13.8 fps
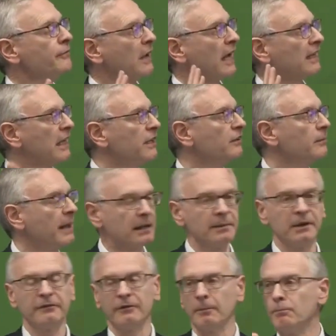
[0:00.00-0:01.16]
I'd like you to make a
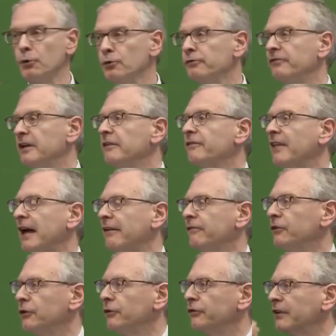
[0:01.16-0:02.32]
bit of a movie of that
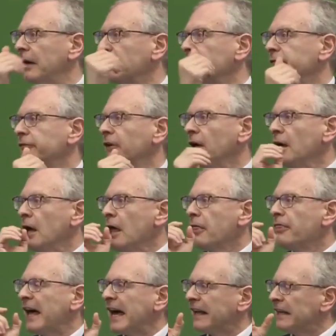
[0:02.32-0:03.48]
for yourself
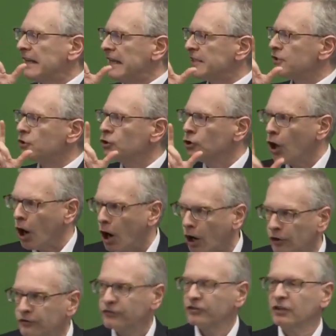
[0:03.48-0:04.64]
that is
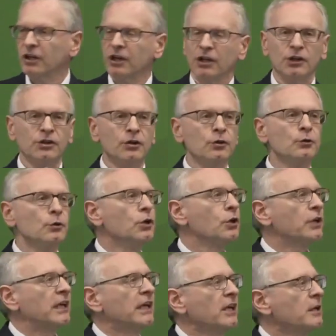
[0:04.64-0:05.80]
not you
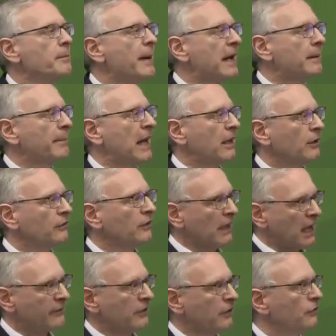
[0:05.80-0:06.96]
looking at your bank balance and it
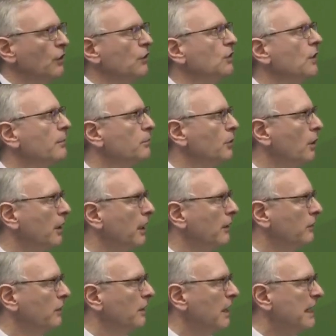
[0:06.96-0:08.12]
having a certain number on
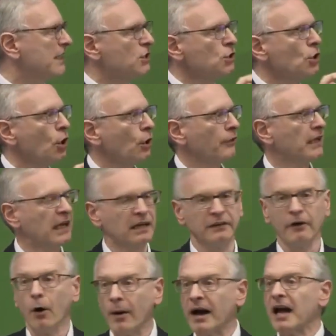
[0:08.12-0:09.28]
it. It's not the kind of,
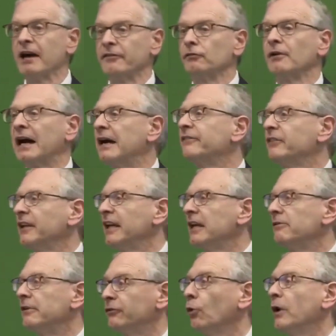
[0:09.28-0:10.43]
oh, I have arrived and
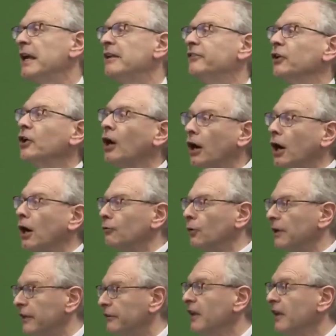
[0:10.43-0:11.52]
here is, or here's the car, or